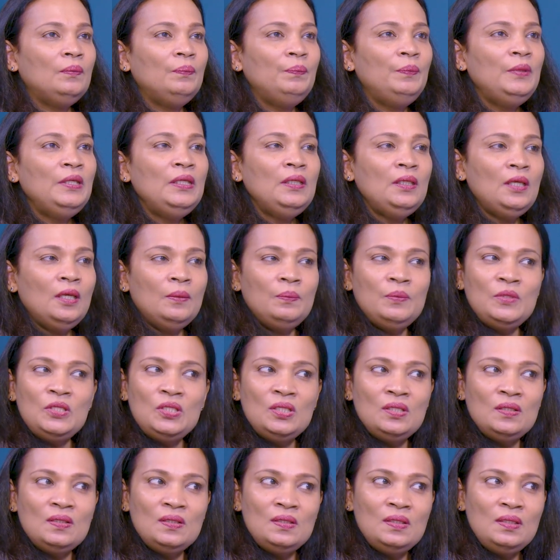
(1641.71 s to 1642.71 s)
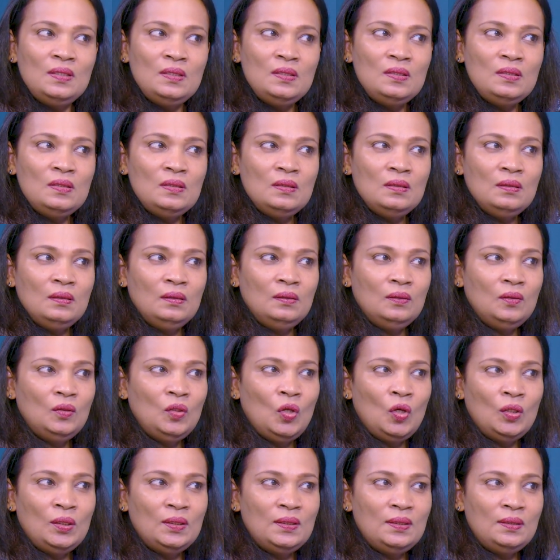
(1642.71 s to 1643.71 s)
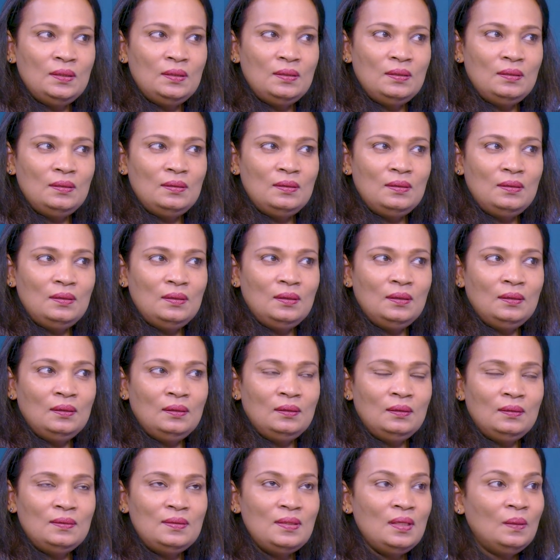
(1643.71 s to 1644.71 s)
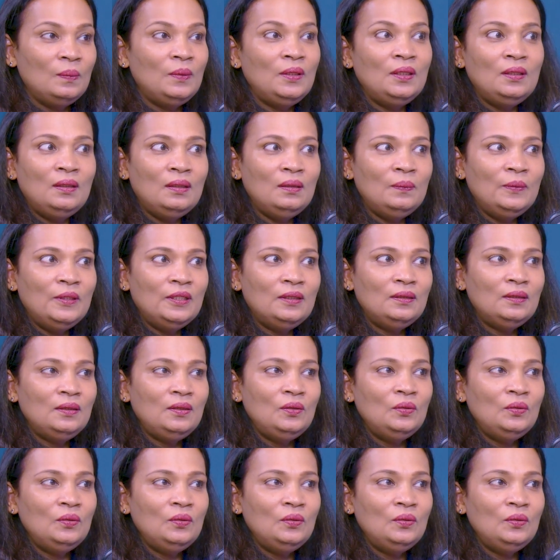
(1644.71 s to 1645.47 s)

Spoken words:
Being ambitious is not something criminal.